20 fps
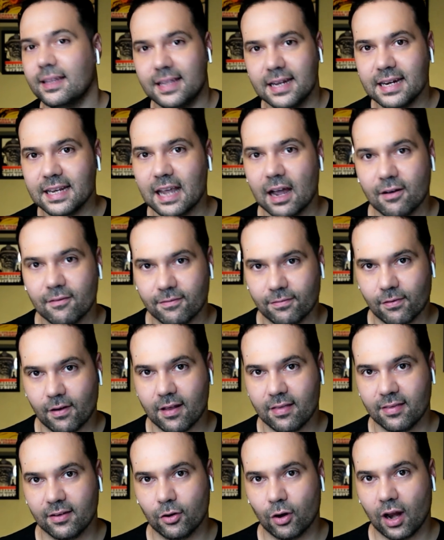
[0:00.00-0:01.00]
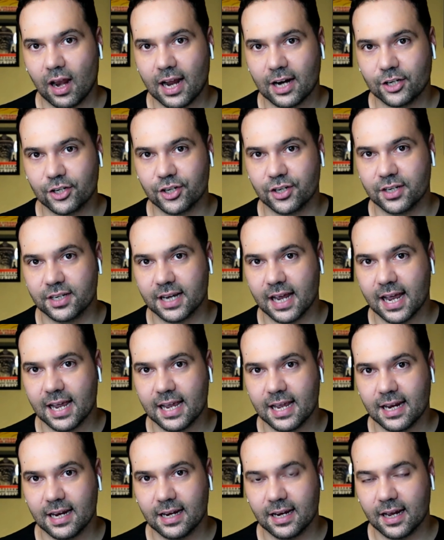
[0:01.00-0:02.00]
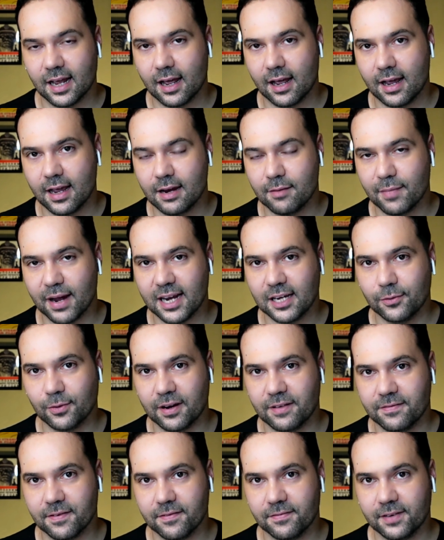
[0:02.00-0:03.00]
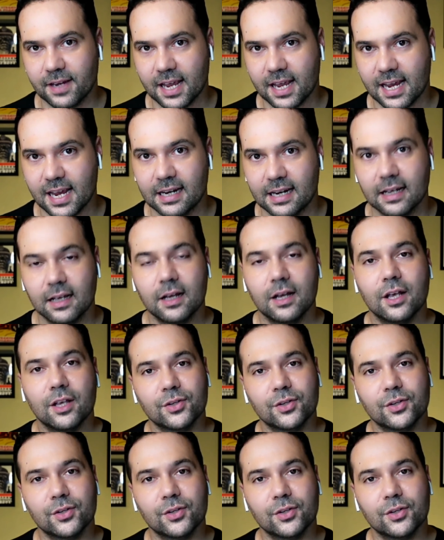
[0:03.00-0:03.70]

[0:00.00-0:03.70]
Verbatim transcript: didn't count for anything on election day in, uh, in May twenty fifteen.